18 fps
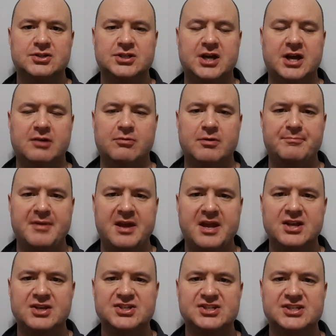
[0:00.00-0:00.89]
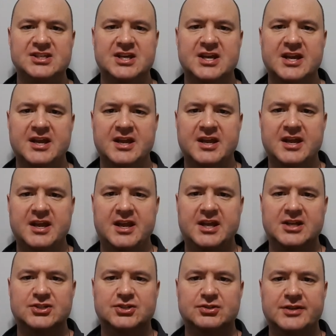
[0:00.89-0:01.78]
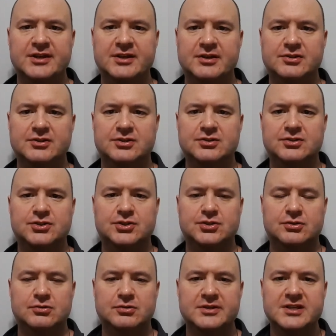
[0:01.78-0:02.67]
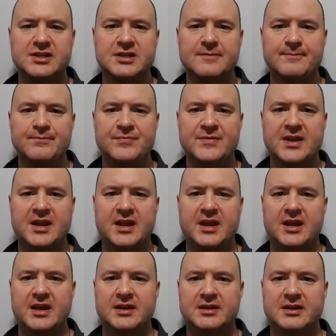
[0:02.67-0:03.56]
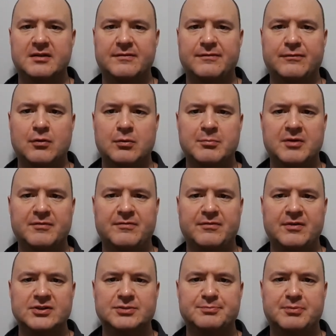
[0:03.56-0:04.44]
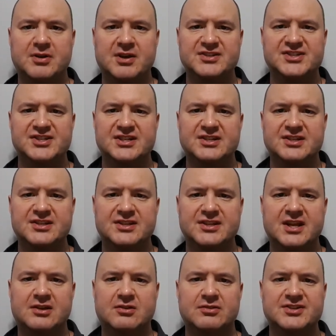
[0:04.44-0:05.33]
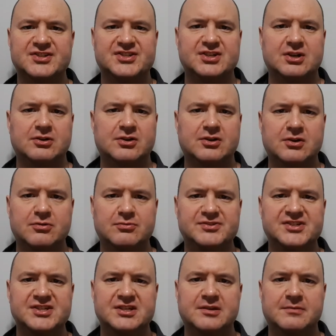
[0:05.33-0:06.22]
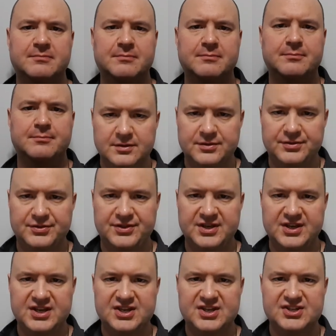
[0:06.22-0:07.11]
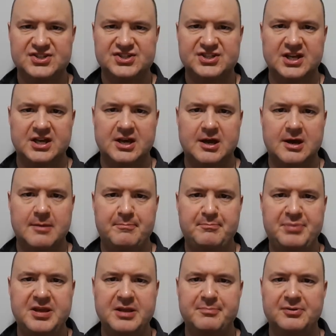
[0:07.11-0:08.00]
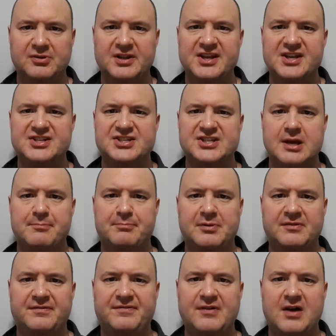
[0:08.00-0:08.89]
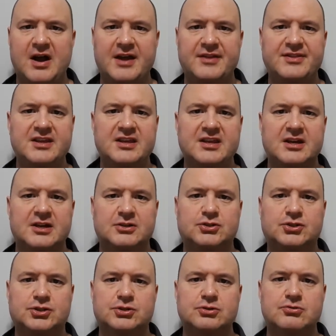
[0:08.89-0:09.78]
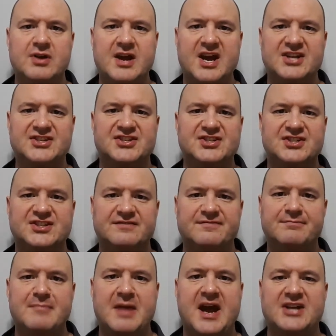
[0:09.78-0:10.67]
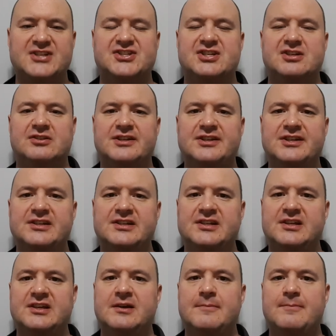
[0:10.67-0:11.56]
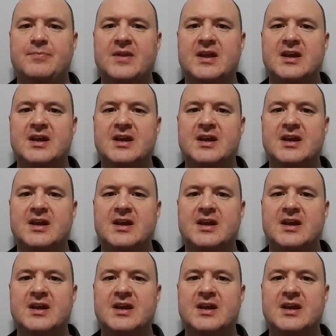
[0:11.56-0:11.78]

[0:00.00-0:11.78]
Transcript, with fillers: Tyra Banks, Angelina Jolie, and uh, former French President Nicolas Sarkozy. These uh, people exemplify the uh, true essence of masculinity,